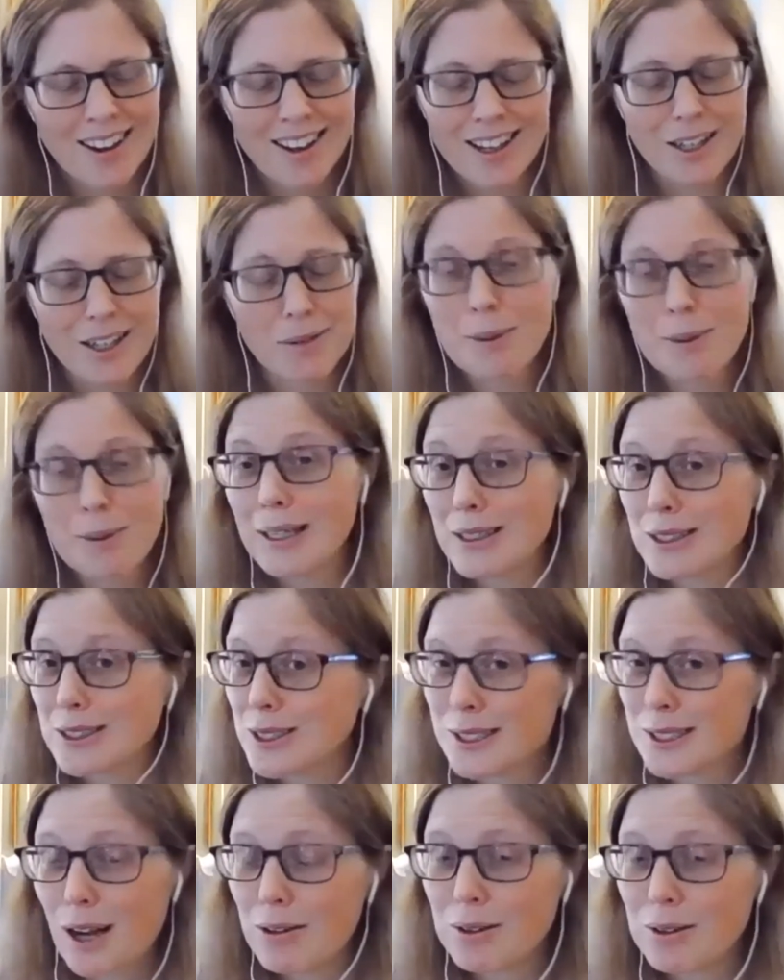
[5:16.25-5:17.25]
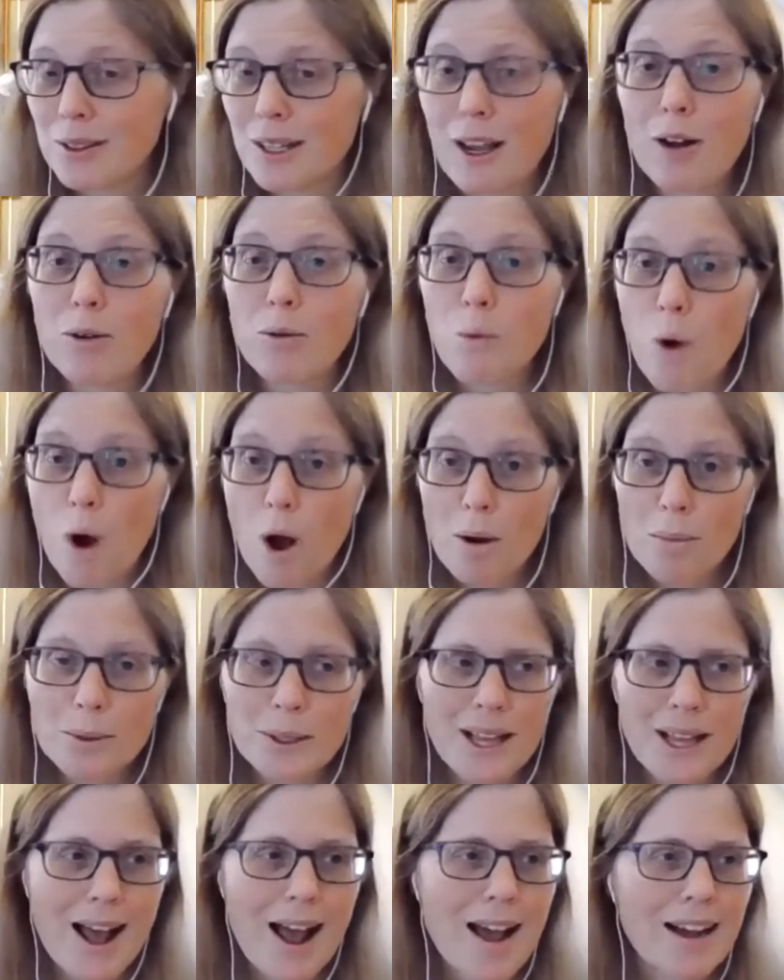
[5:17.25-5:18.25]
It appears not only on wall
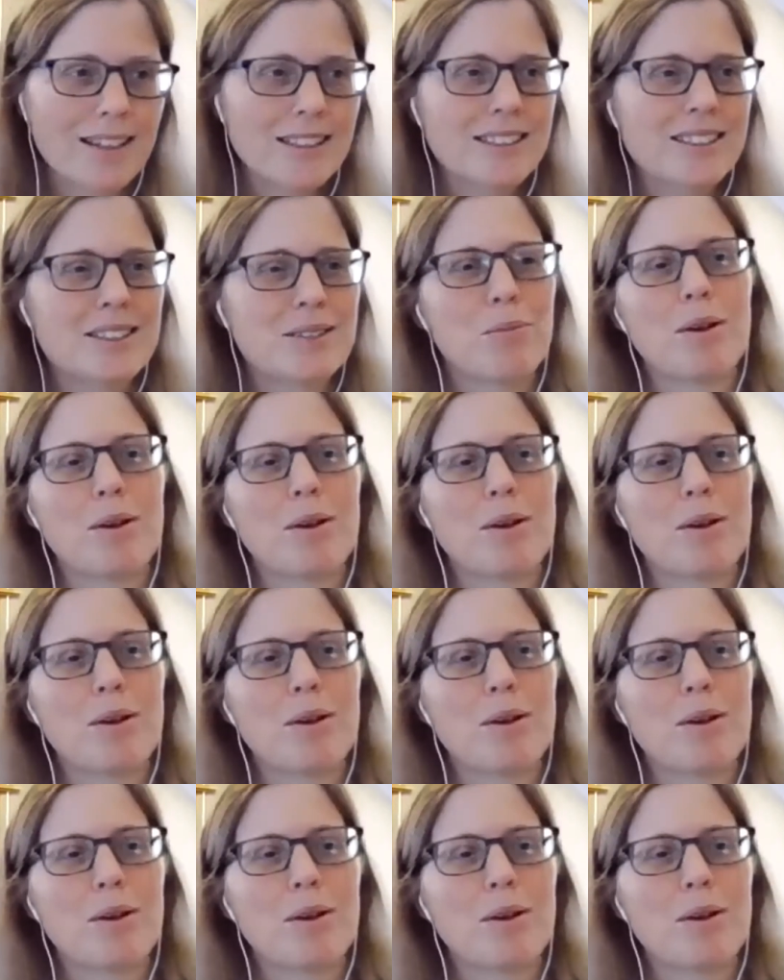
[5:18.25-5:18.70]
plaques,